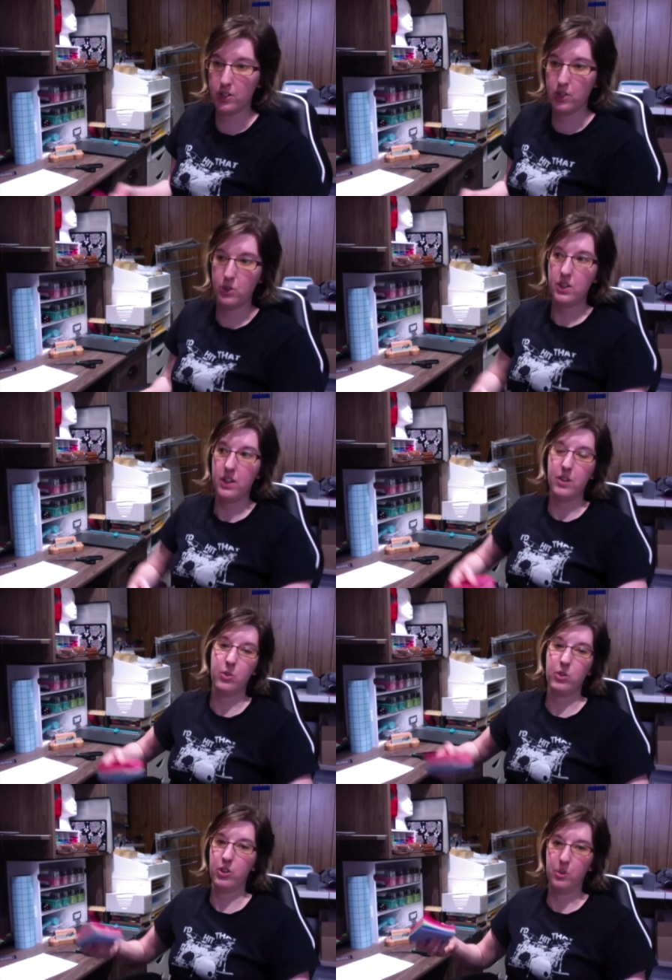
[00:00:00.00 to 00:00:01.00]
So say they
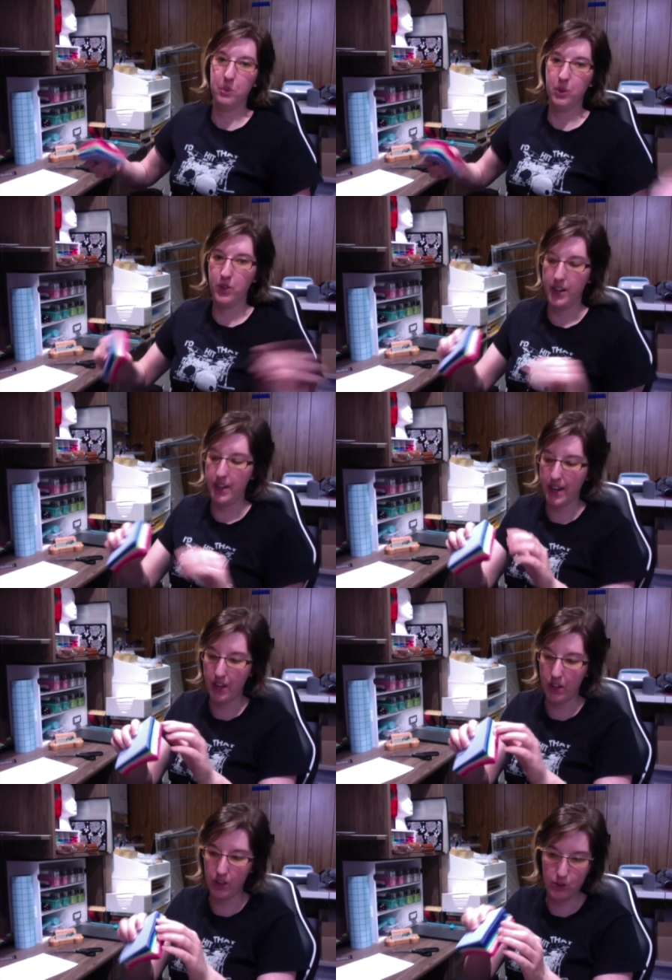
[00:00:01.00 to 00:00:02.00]
ordered a blue
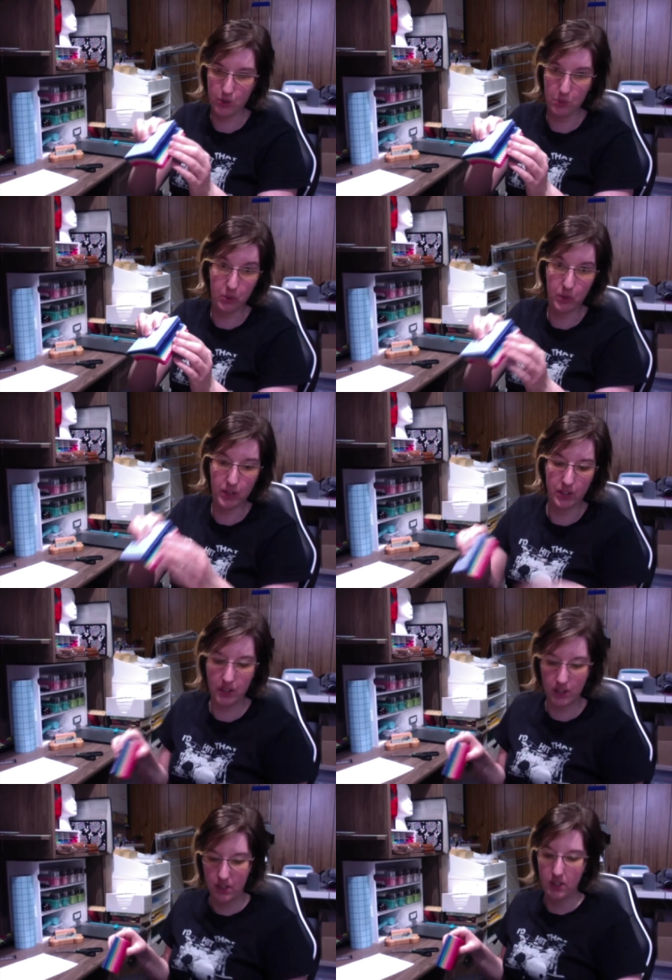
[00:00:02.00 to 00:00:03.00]
decal, I'll use a blue one.
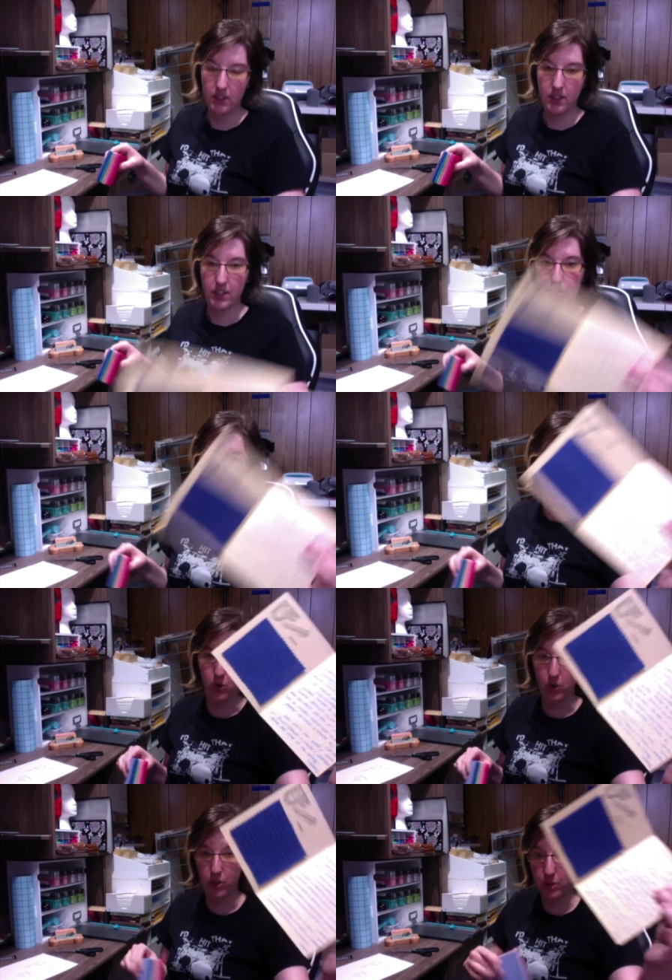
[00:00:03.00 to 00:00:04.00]
And somebody
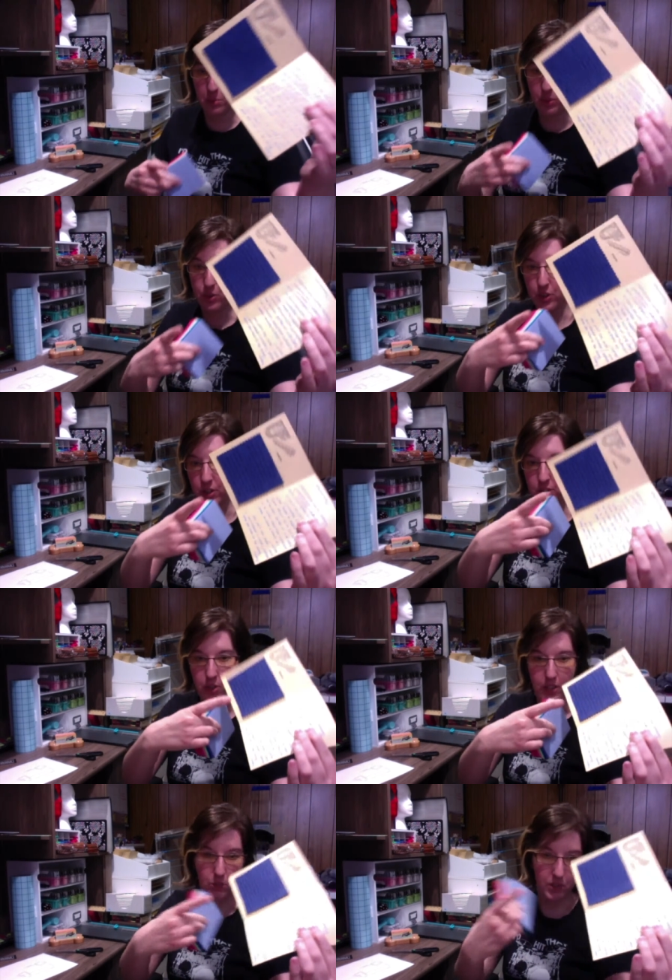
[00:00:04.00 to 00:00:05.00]
ordered a blue shirt, so
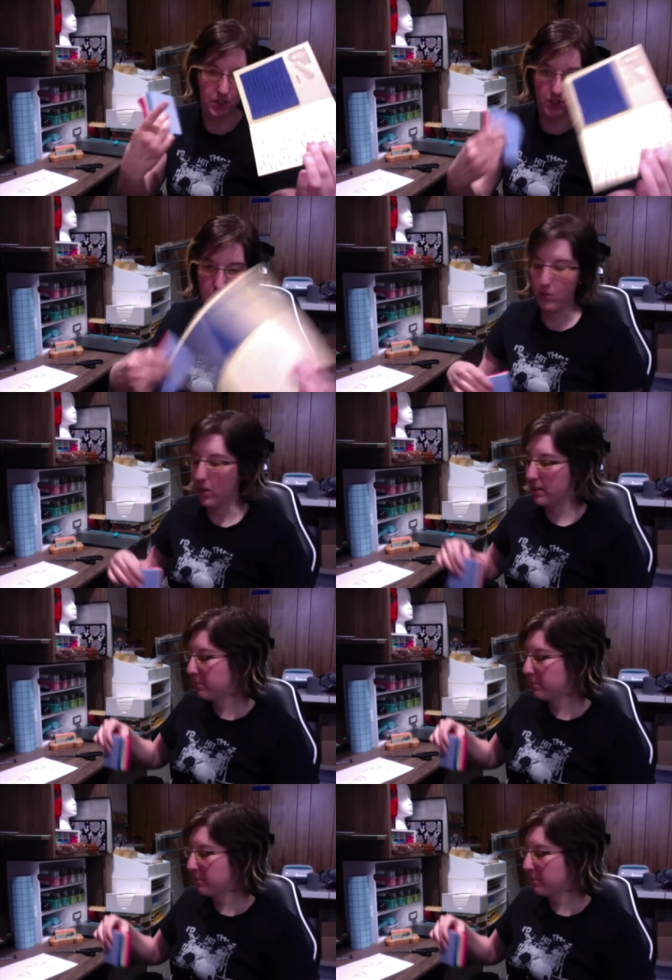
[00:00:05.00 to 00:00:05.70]
that's what this is for.